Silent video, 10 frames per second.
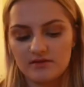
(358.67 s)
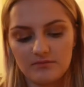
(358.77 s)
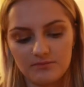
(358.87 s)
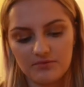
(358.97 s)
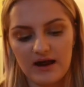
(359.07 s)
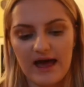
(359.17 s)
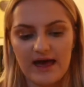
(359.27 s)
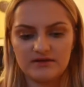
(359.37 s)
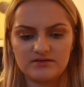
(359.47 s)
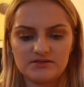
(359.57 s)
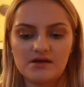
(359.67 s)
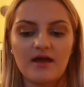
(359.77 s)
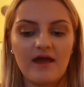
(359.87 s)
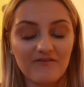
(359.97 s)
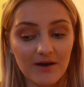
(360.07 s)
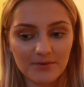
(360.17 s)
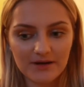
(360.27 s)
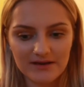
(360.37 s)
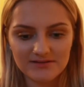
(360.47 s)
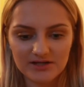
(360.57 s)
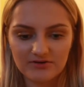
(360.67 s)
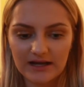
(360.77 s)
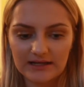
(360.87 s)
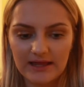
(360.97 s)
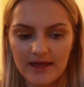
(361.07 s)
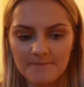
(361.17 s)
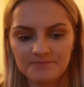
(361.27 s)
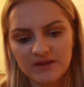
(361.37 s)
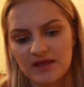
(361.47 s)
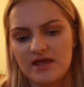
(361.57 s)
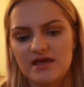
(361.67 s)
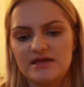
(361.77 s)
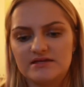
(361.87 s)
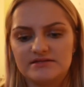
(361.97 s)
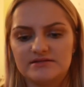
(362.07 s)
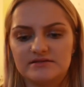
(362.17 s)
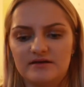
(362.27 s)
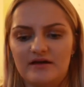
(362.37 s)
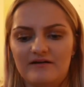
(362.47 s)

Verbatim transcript: the brand, if I pronounce it correctly, is